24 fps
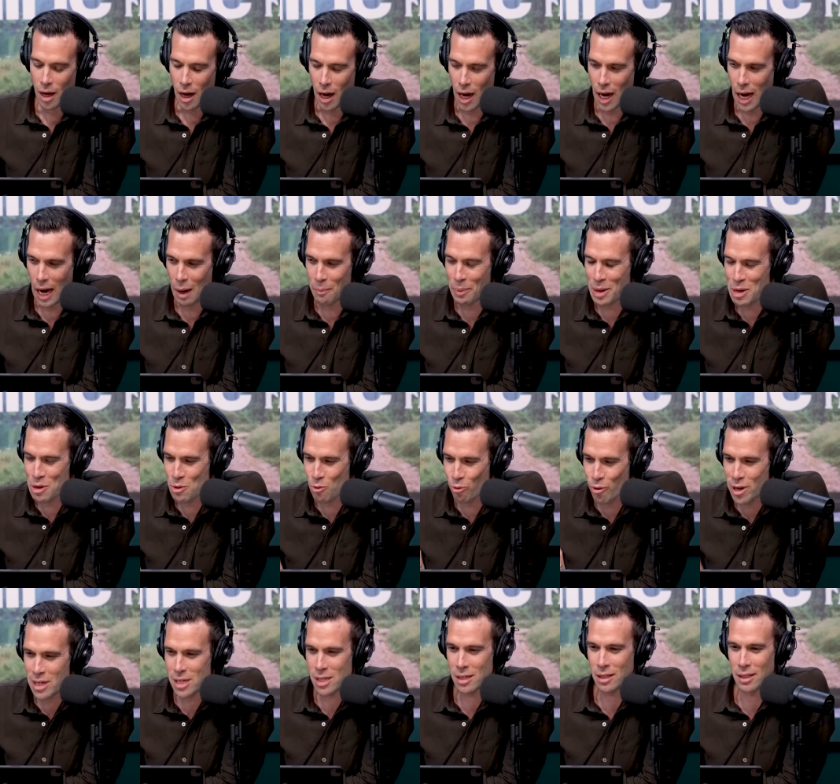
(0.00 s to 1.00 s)
Uh, but you
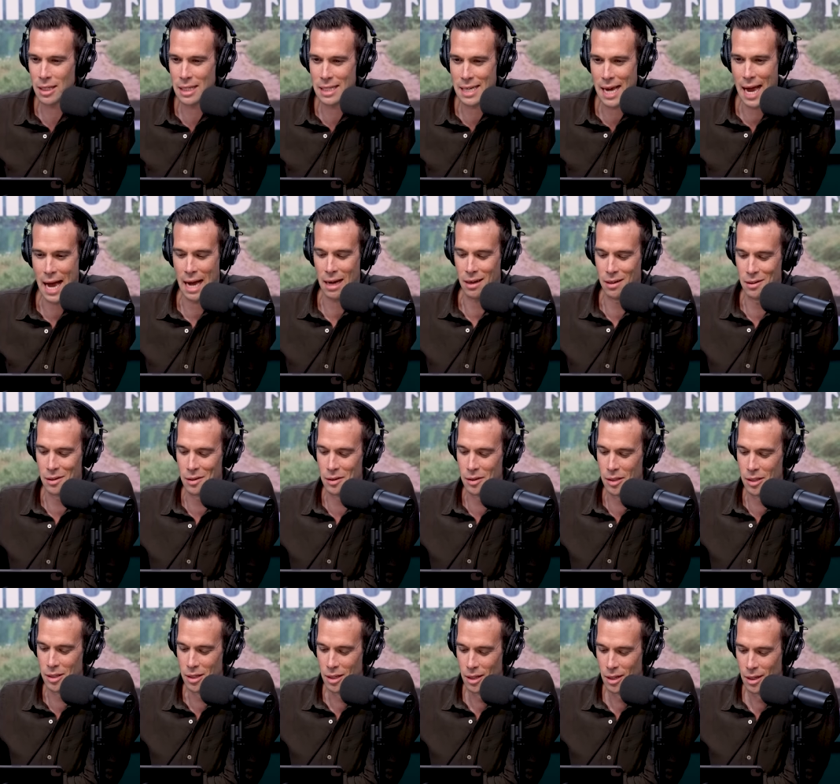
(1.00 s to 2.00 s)
recently
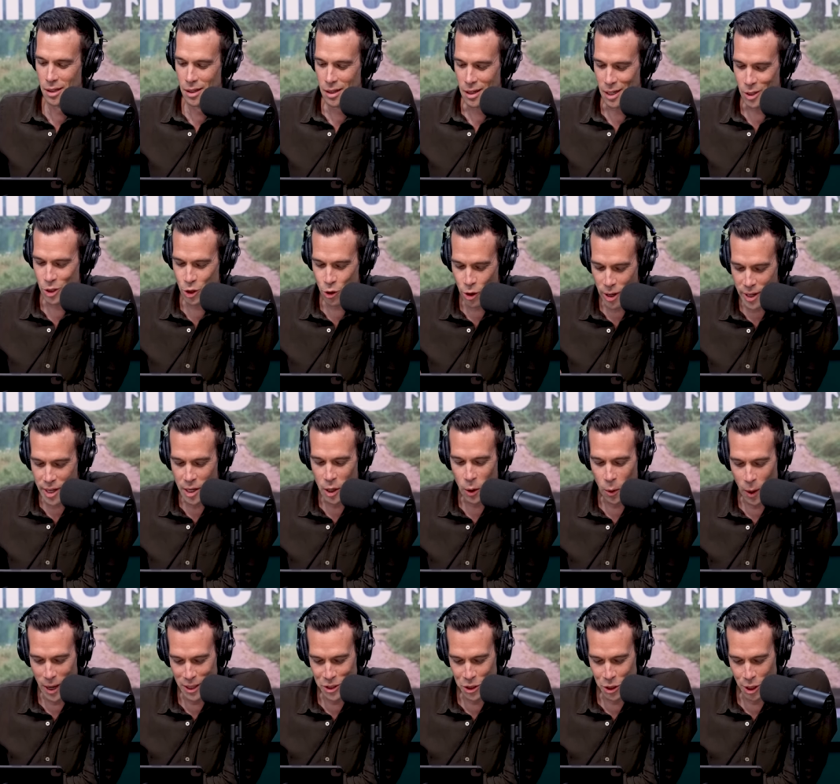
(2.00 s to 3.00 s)
tackled a tricky
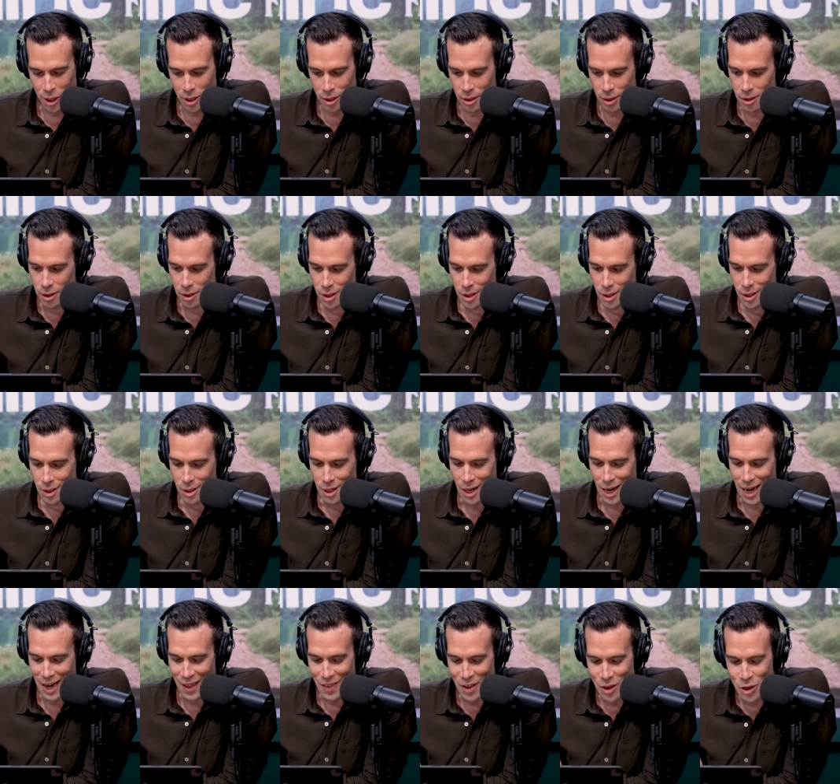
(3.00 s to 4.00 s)
question
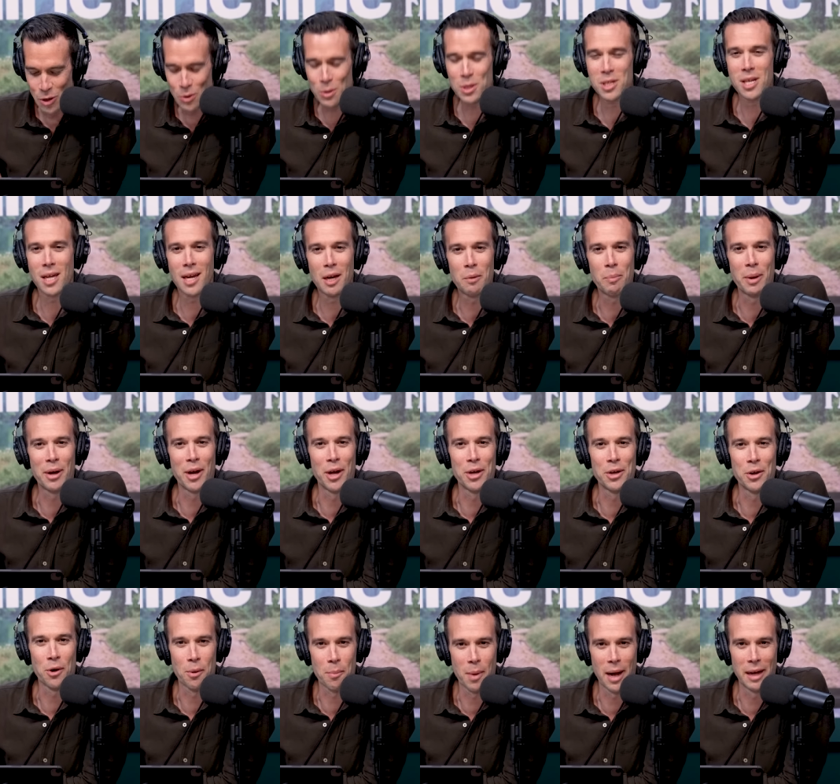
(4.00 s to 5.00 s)
uh, that you said had been on
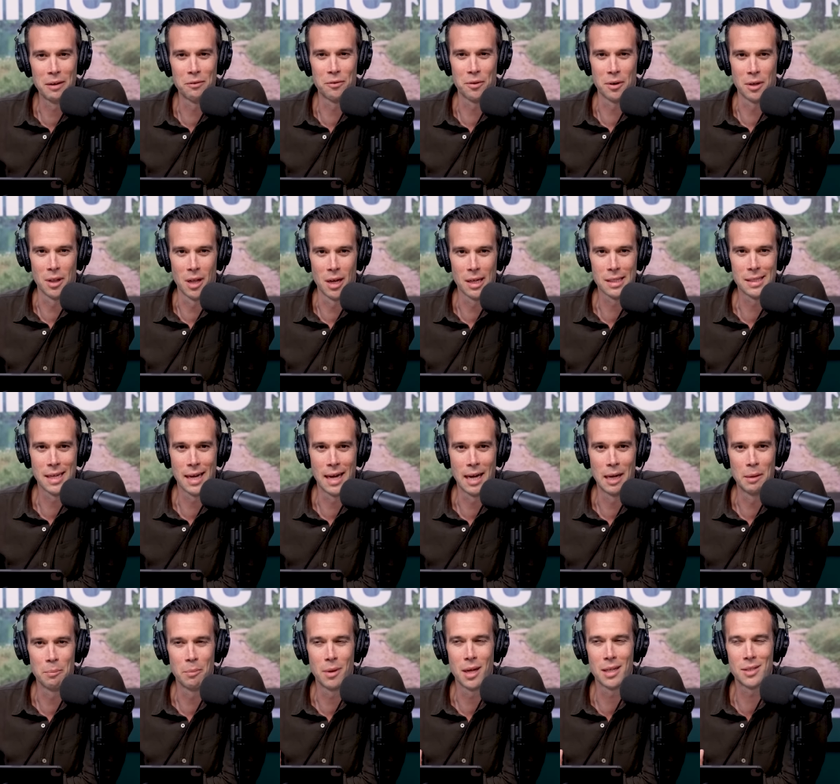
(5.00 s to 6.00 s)
your mind for a long
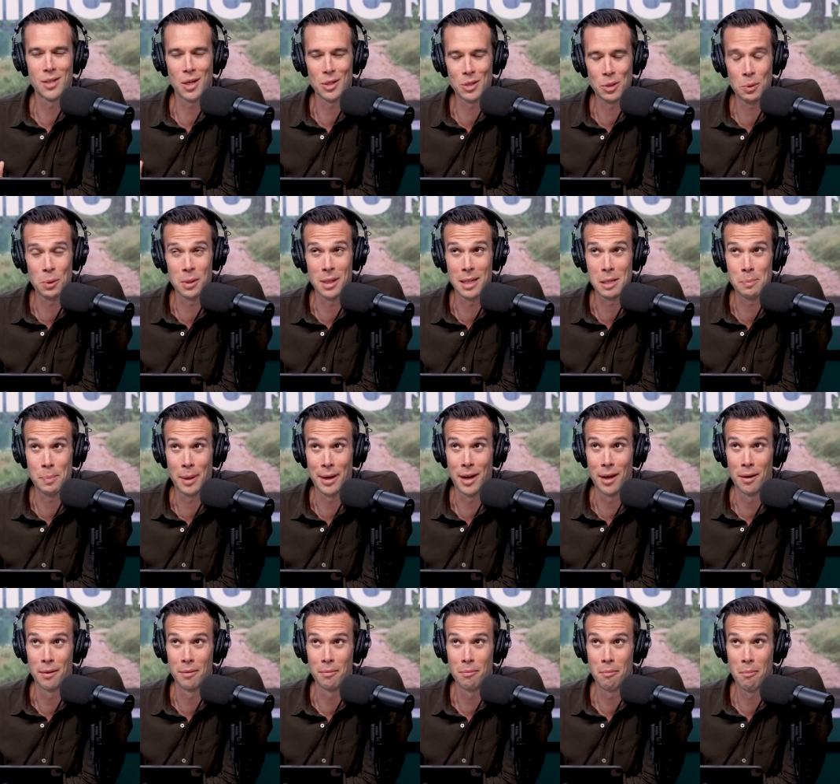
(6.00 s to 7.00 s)
time. It's also one that's been
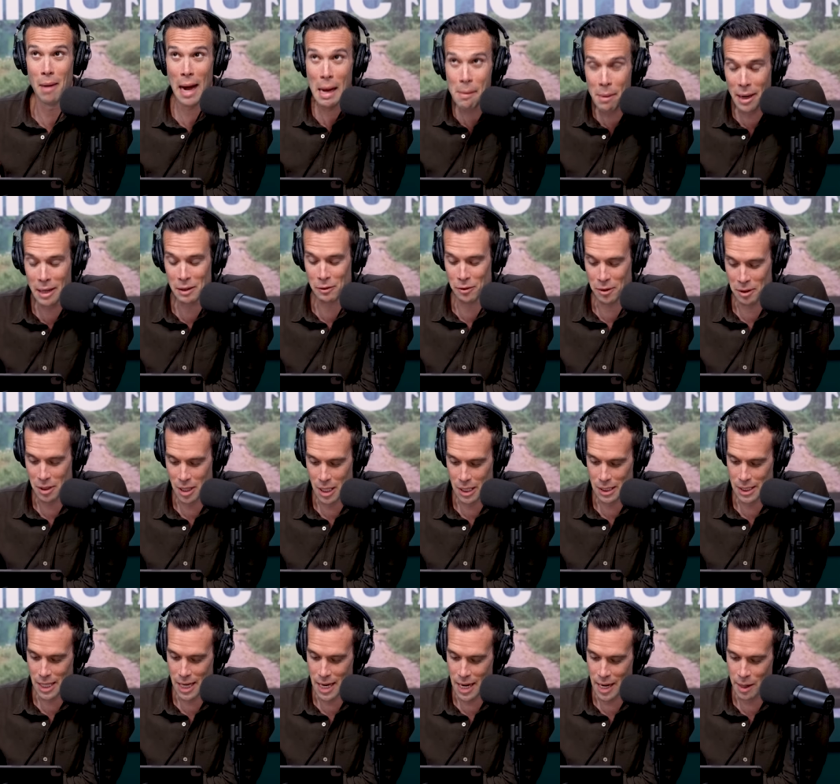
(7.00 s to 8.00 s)
on my mind for a long
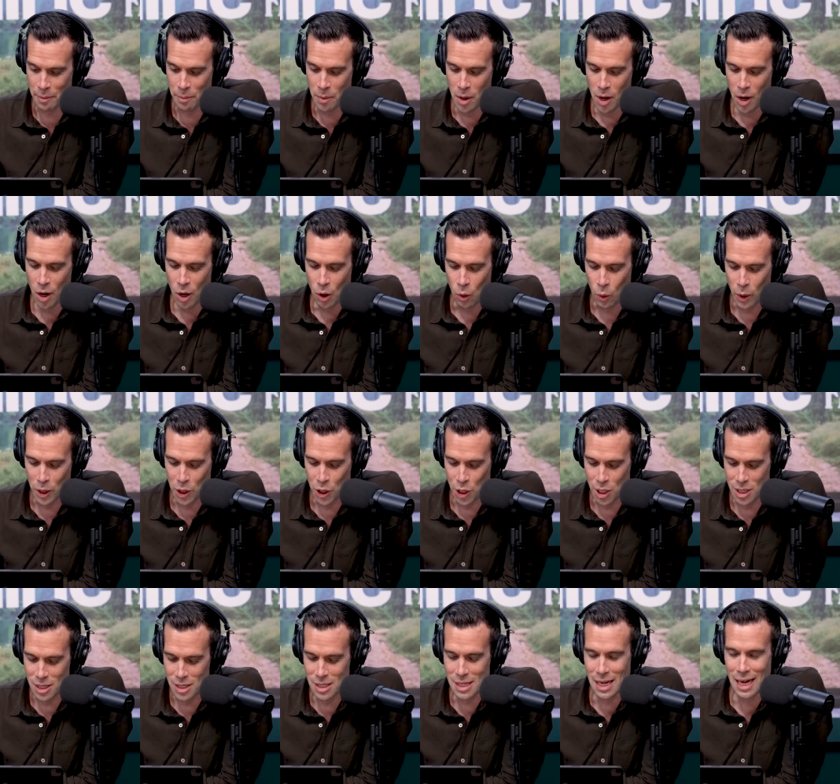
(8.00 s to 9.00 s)
time, which
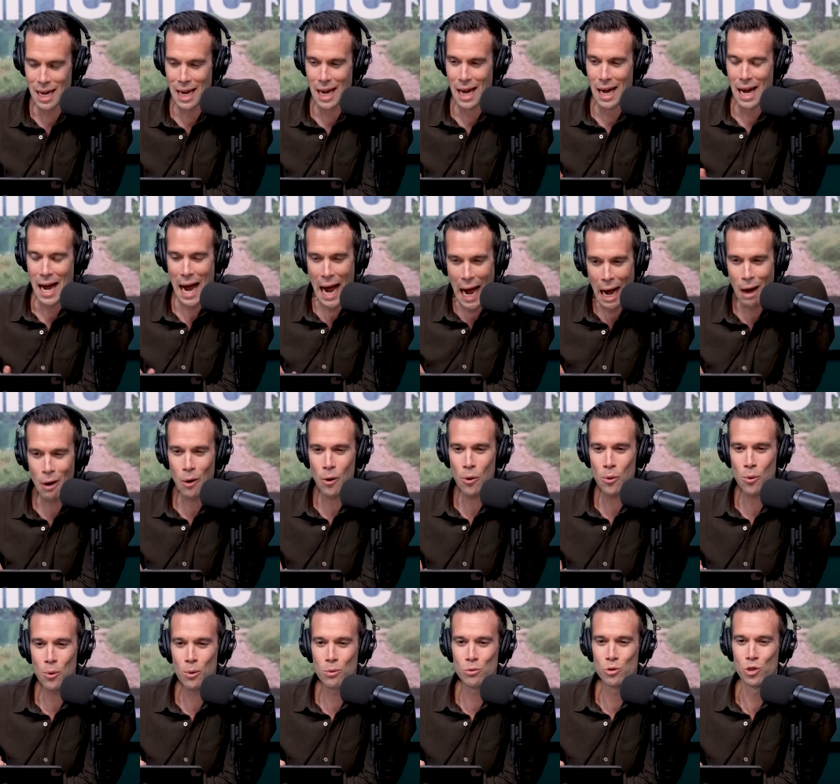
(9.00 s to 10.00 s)
is
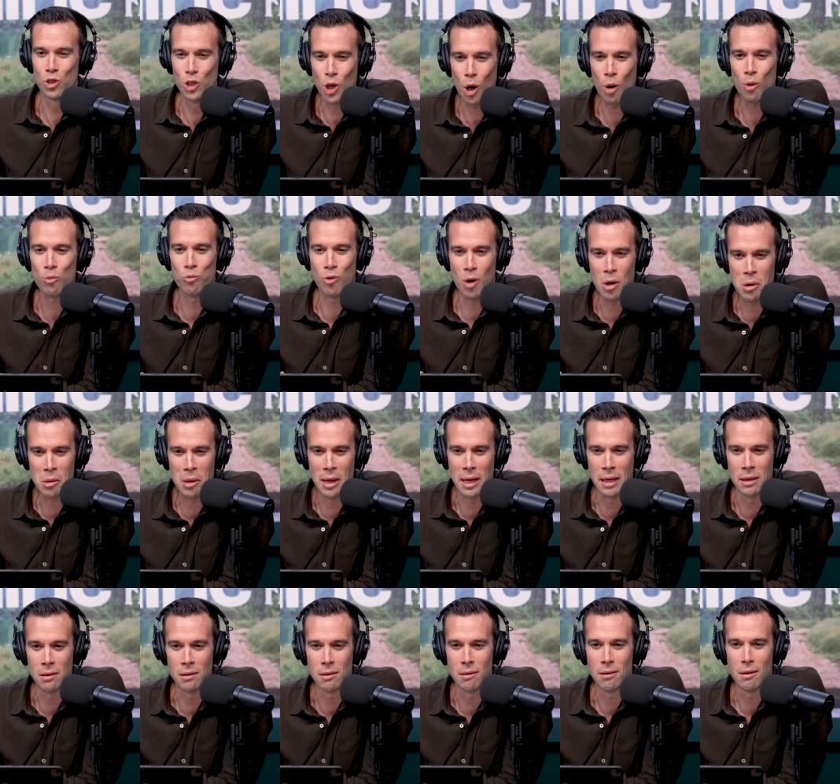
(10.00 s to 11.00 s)
how Joe
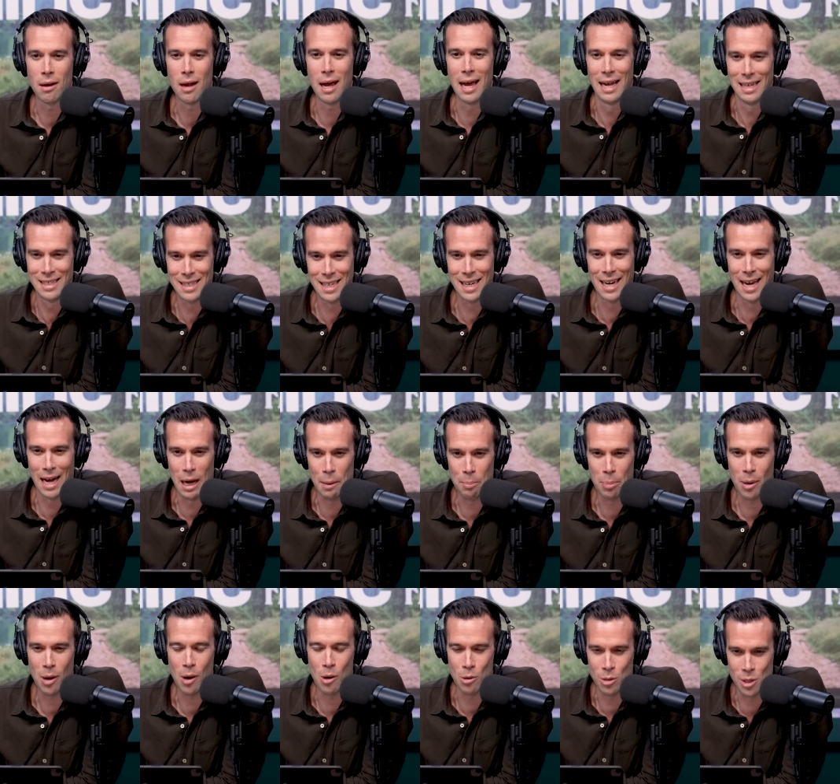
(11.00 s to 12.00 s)
Rogan ended up
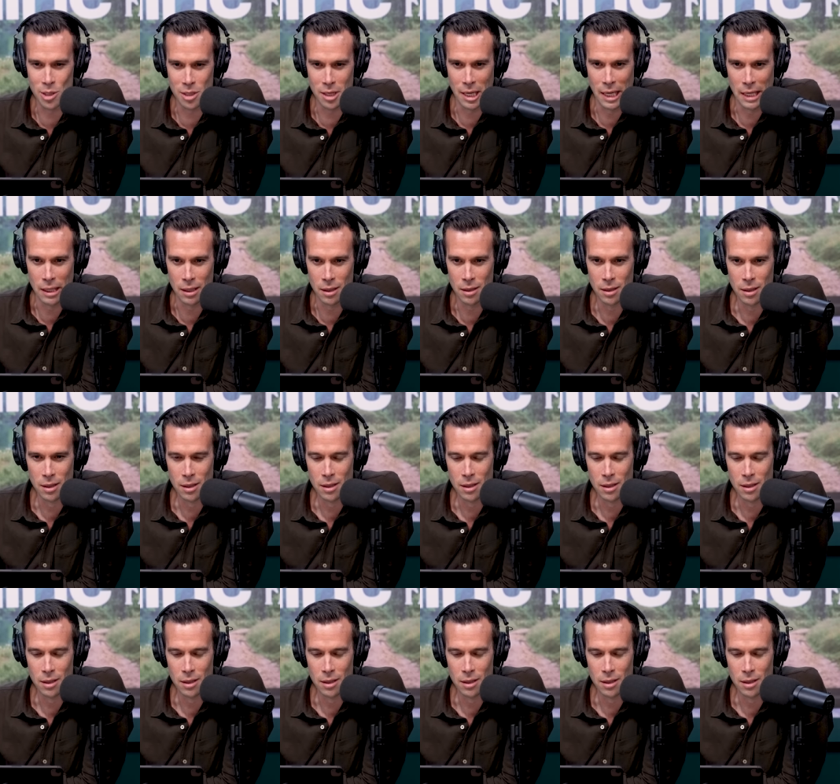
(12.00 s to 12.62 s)
hosting